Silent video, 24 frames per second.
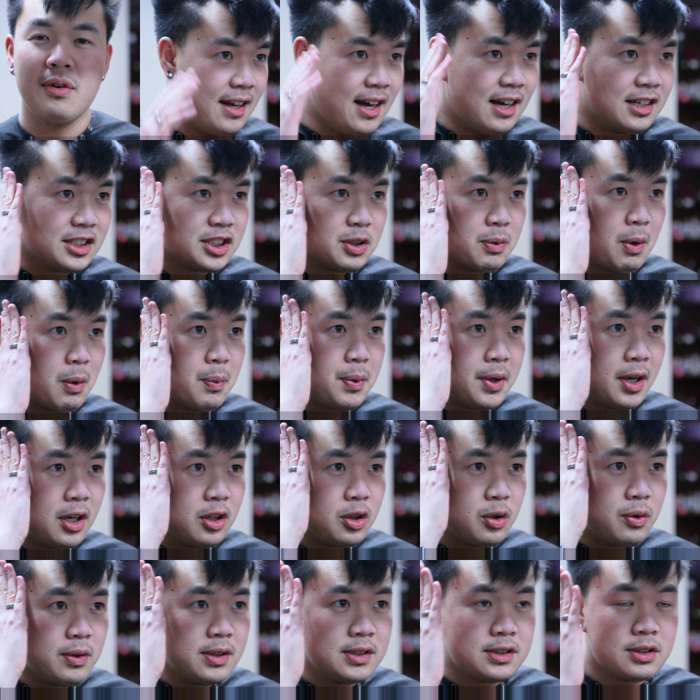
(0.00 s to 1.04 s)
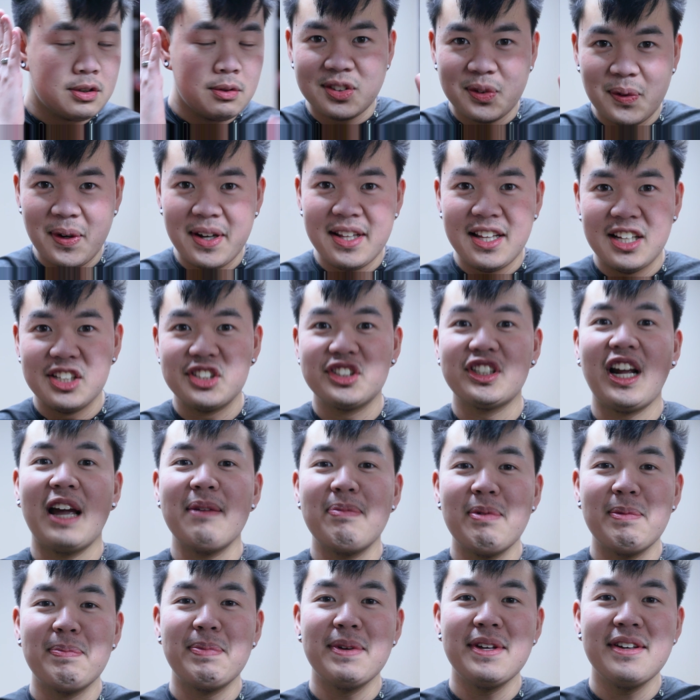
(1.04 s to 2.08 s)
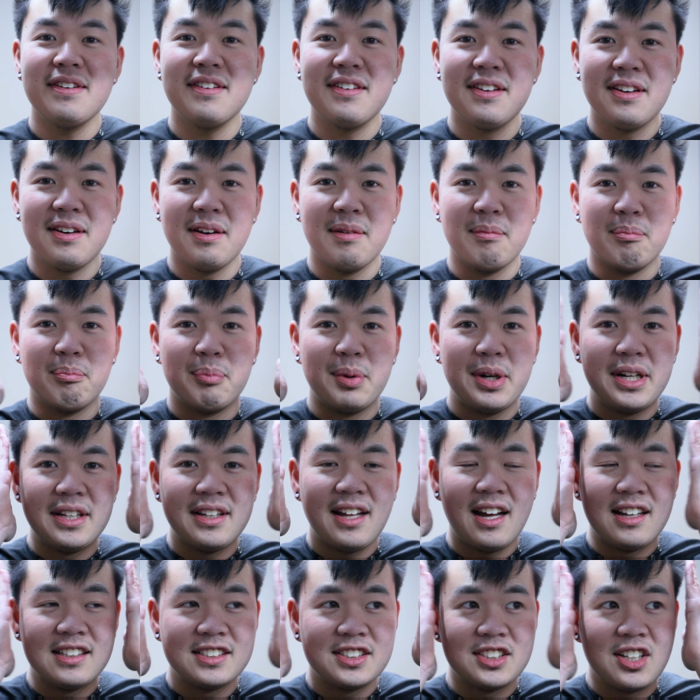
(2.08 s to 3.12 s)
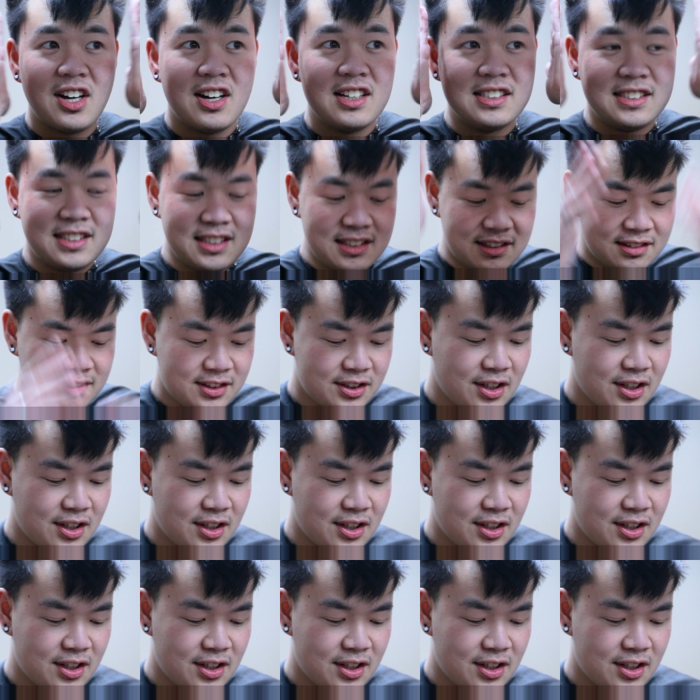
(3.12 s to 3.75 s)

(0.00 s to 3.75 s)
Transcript: Yeah, so what we're going to do is square the shape a bit and bring that sides in.